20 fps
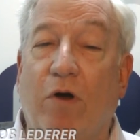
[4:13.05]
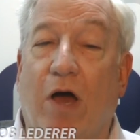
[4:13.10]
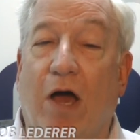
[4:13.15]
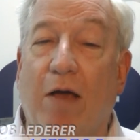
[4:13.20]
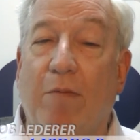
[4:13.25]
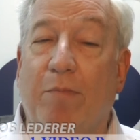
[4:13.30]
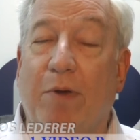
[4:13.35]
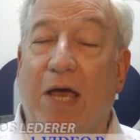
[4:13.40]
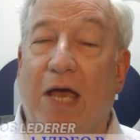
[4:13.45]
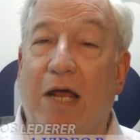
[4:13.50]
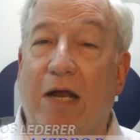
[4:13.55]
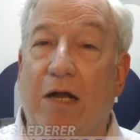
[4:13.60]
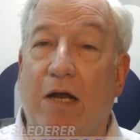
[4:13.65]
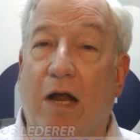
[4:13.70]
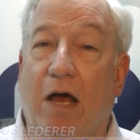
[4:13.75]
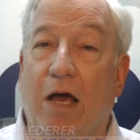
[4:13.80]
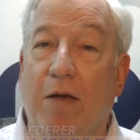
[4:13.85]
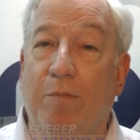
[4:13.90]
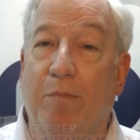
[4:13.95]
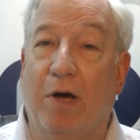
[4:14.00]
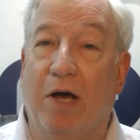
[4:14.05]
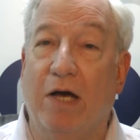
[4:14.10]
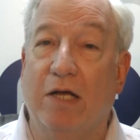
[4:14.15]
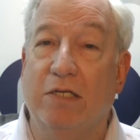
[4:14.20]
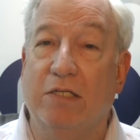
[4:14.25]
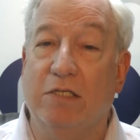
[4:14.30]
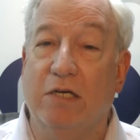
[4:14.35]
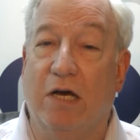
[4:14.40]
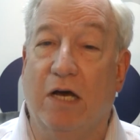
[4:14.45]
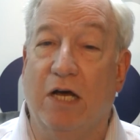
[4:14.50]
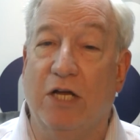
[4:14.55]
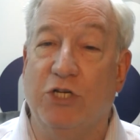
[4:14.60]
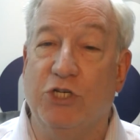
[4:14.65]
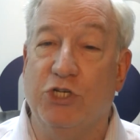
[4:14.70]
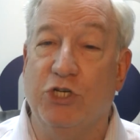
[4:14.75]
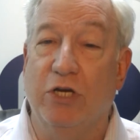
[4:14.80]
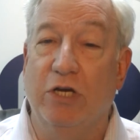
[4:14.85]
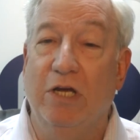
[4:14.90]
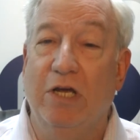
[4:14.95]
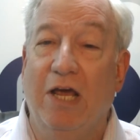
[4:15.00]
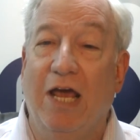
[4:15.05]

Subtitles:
iPad, and iPod Touch.